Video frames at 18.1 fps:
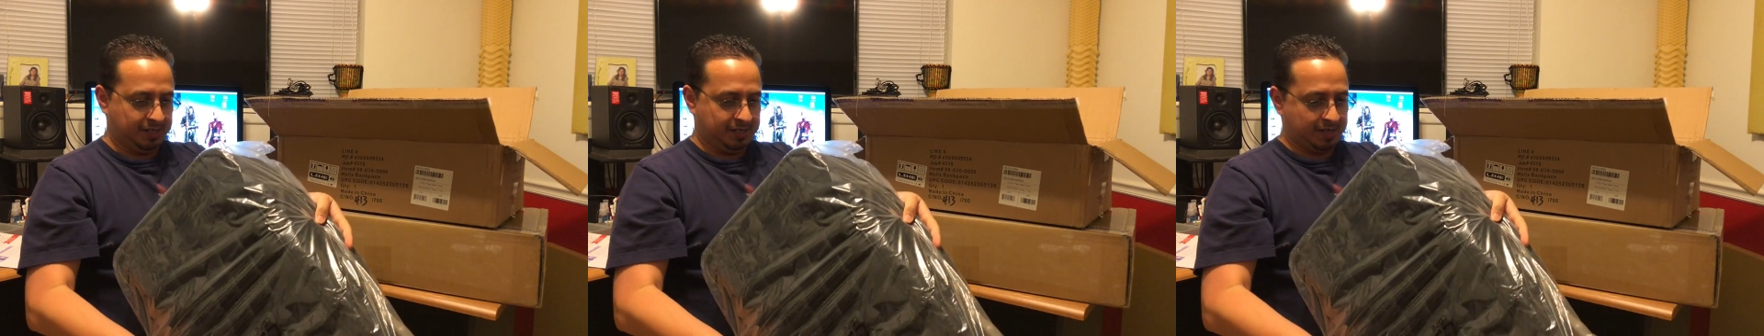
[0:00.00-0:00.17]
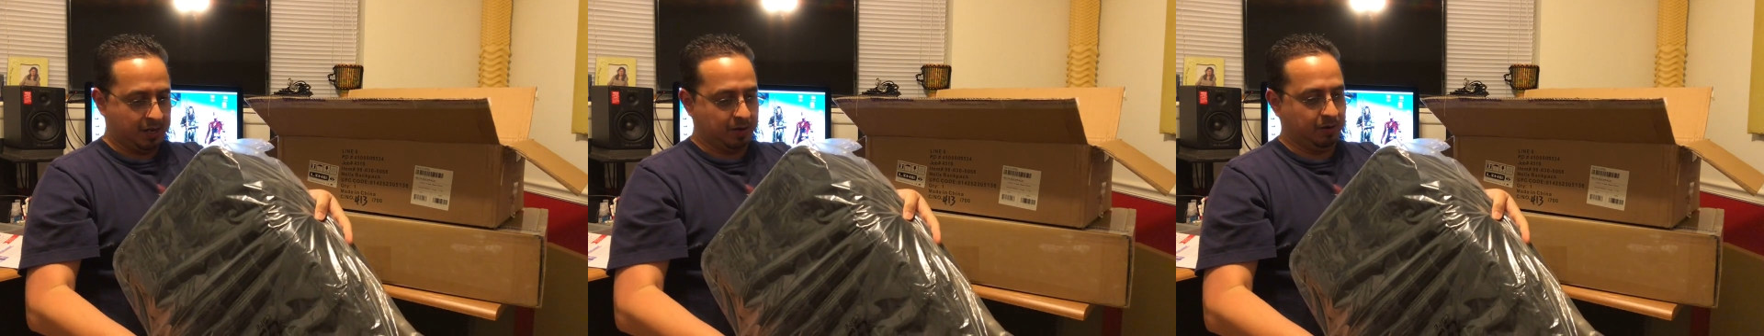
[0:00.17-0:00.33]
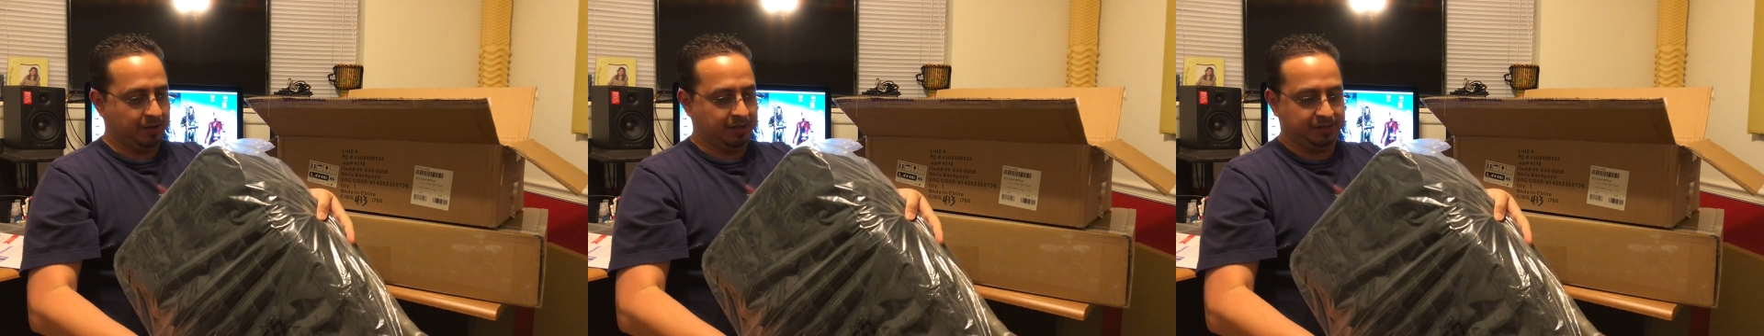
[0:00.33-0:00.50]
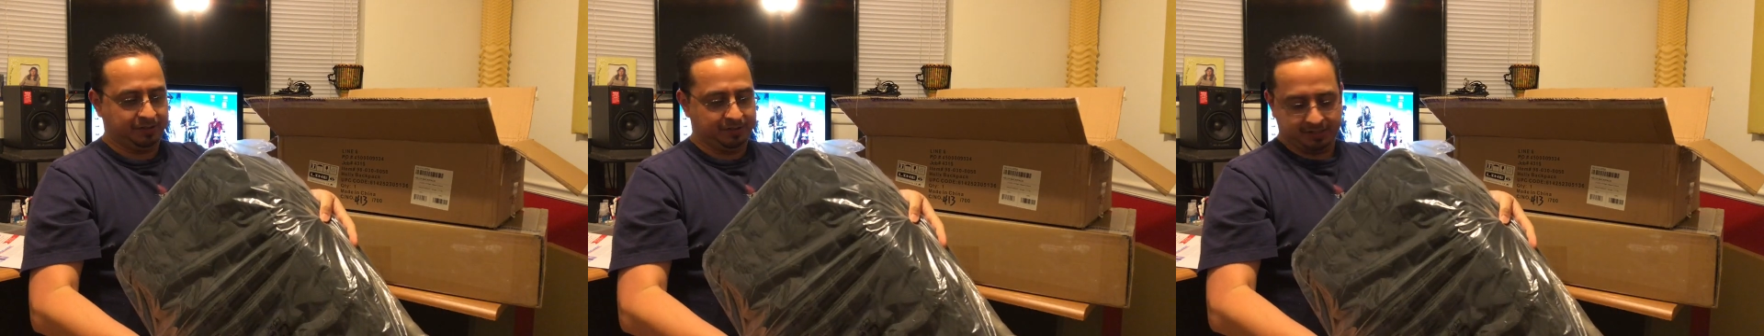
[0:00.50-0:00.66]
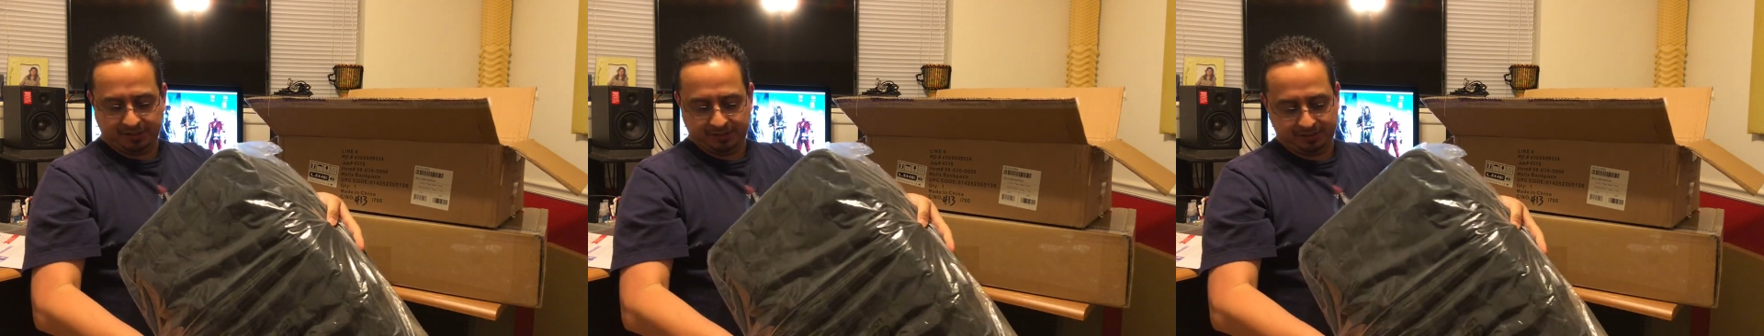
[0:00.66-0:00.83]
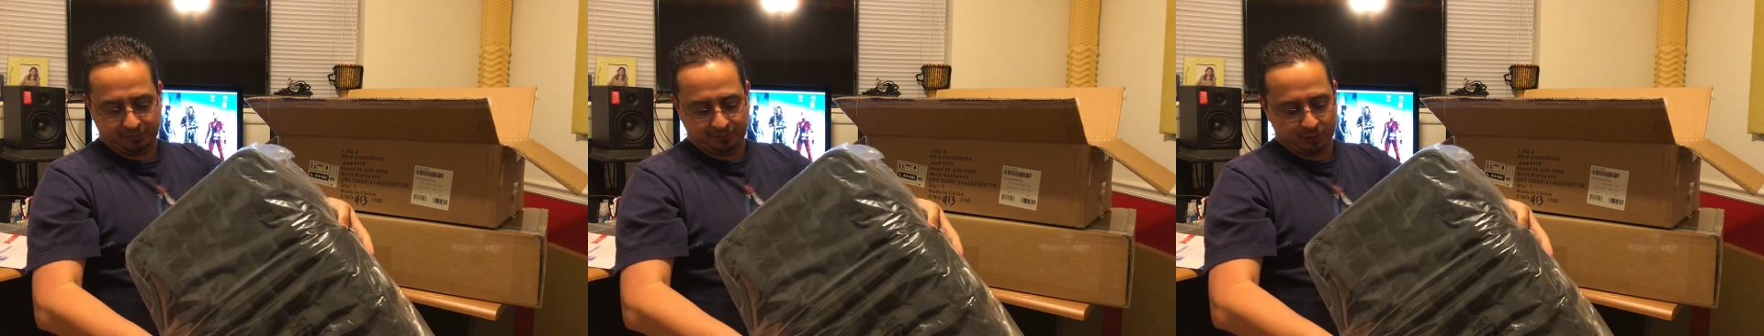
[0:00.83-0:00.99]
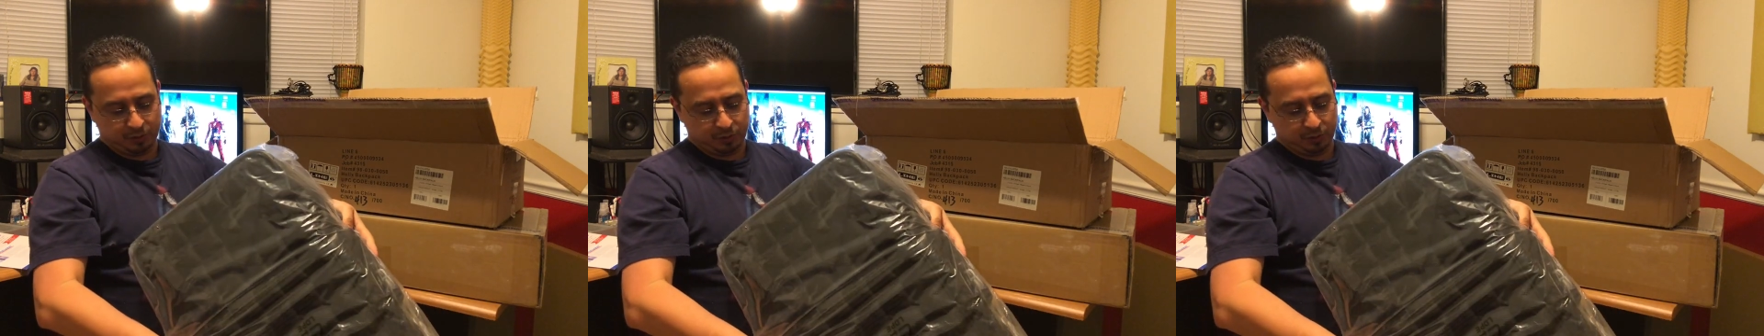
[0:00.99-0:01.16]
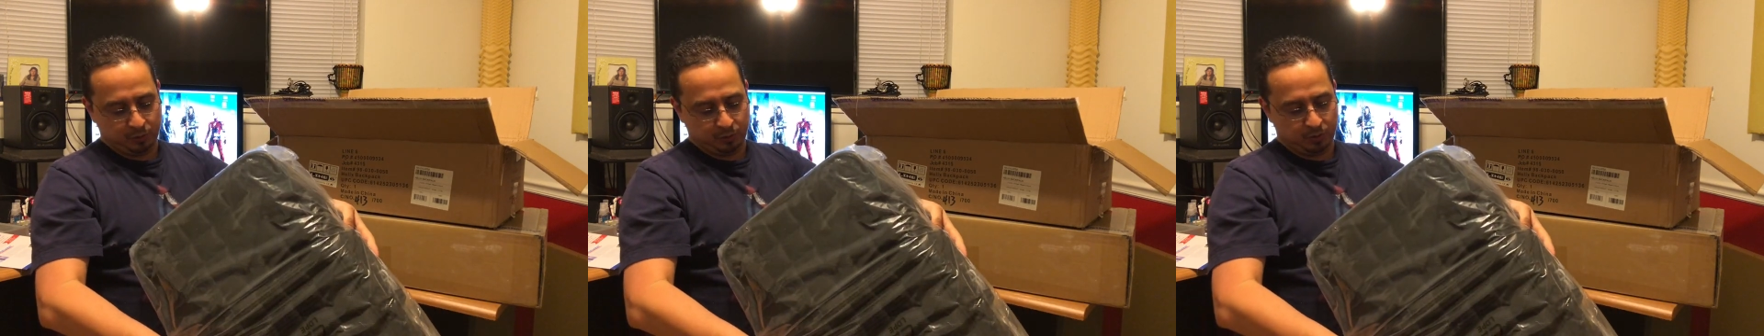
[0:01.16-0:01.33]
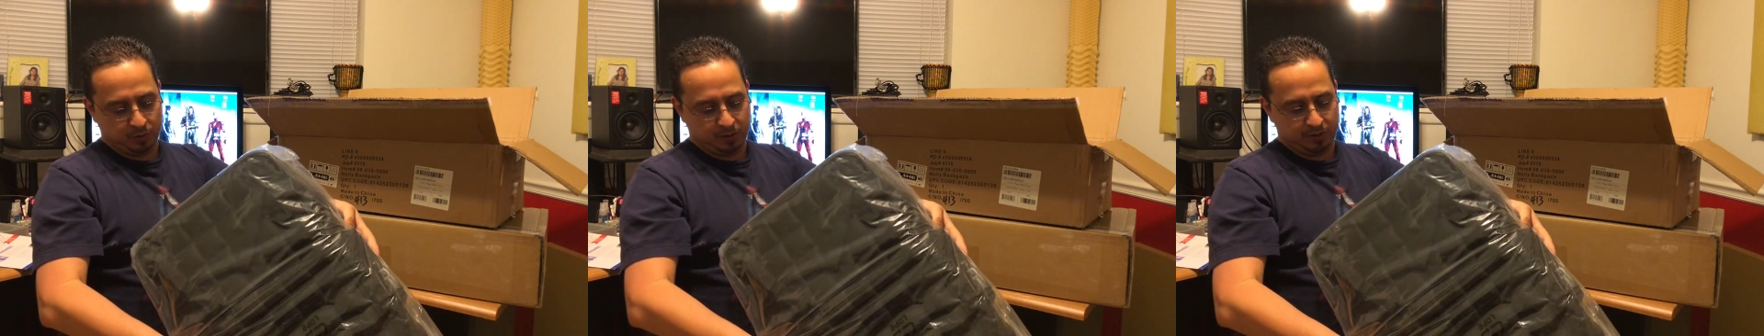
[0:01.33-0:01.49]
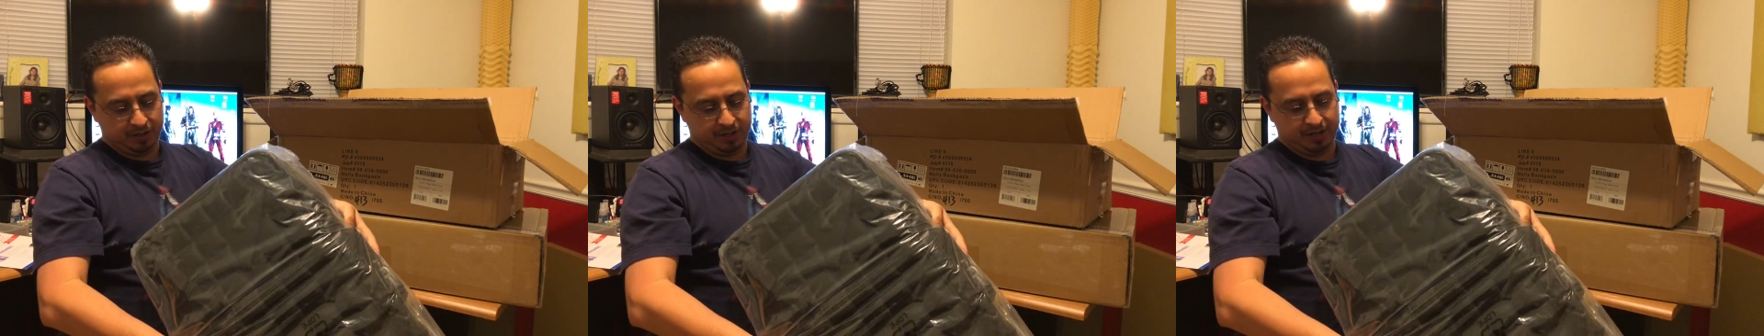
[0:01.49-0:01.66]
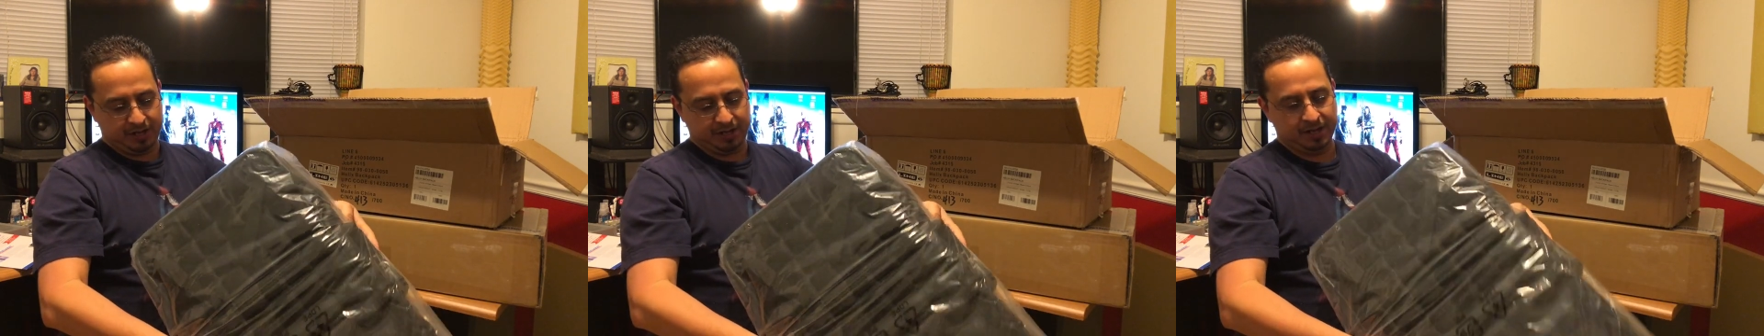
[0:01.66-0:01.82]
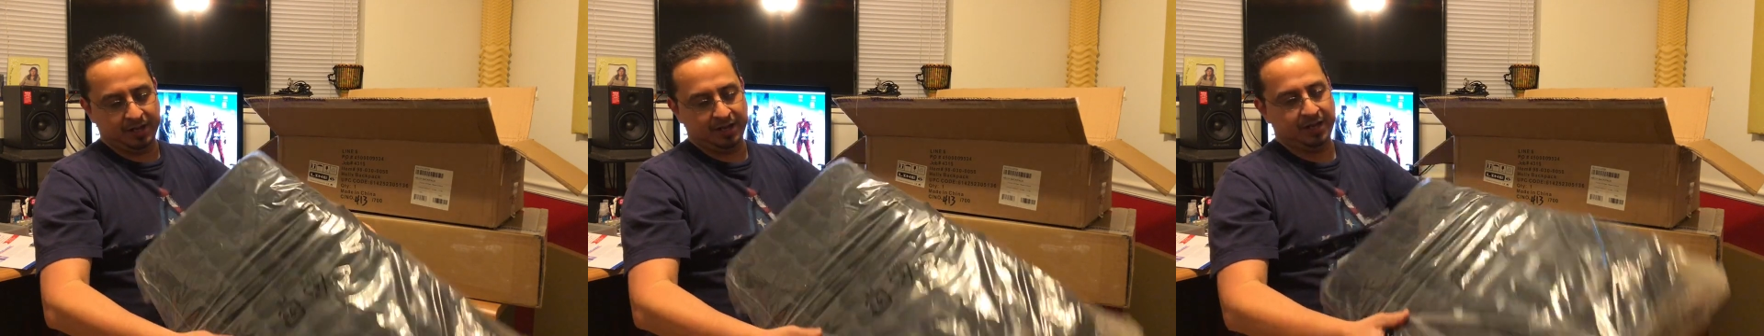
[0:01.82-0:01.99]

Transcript: oh, it's road worthy.